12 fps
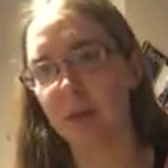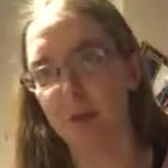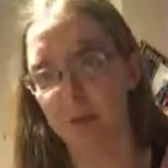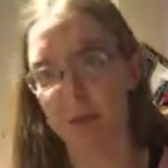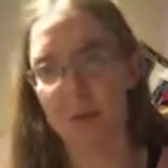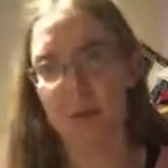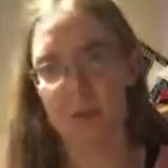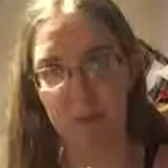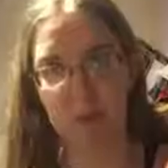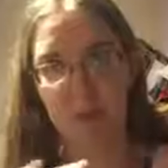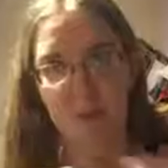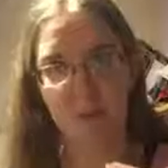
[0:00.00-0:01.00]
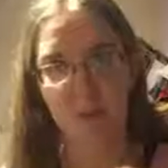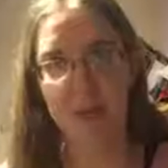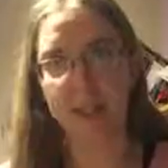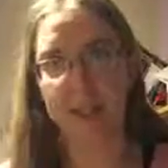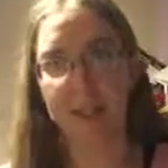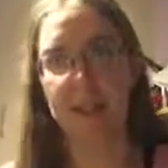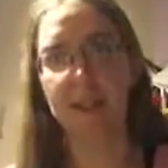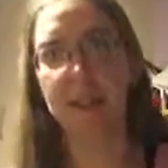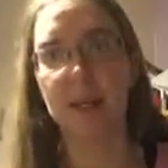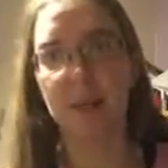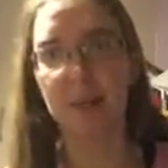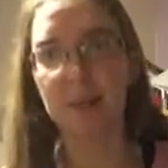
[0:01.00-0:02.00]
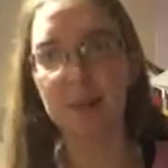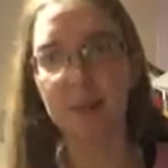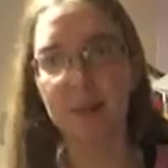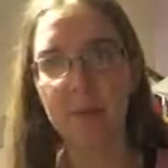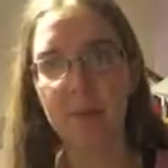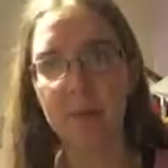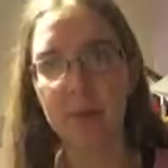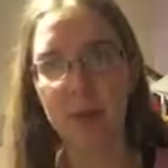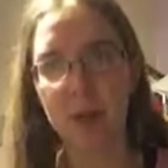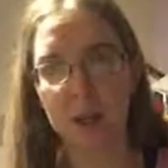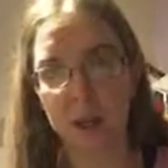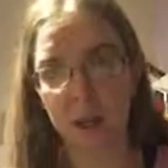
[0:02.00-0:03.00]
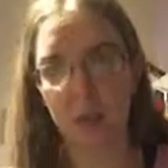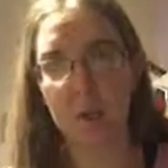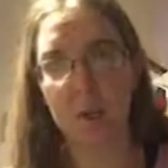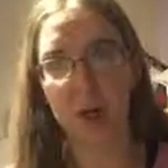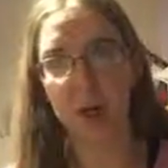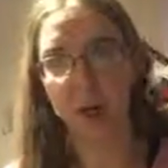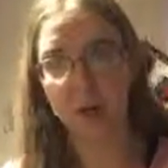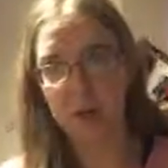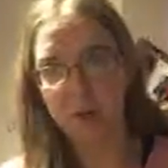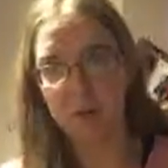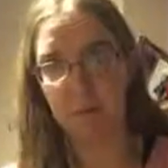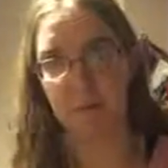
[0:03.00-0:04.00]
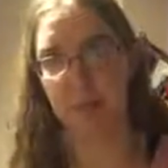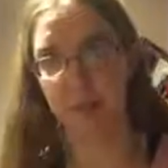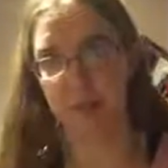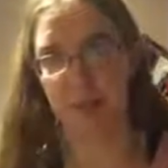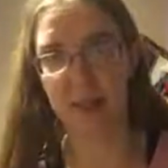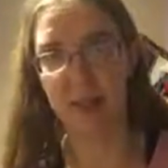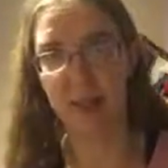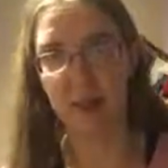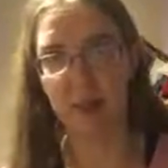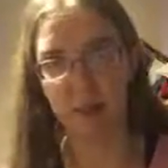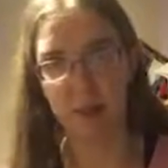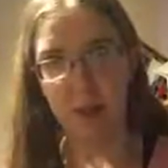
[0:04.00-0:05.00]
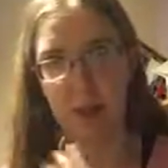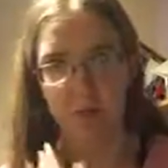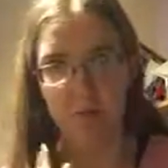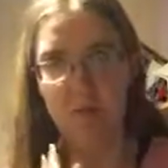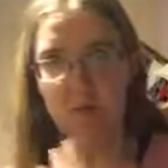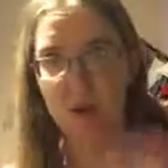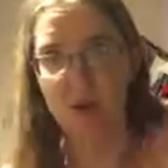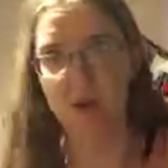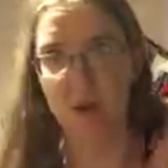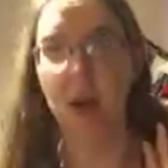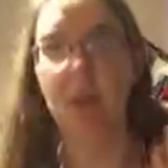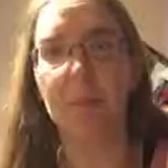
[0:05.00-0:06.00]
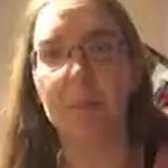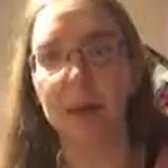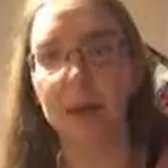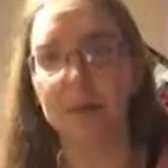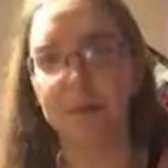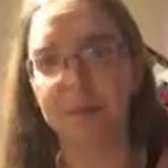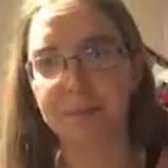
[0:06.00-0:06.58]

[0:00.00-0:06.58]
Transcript: Because I've been suppressing the stim to a point where it has burst out in a violent manner.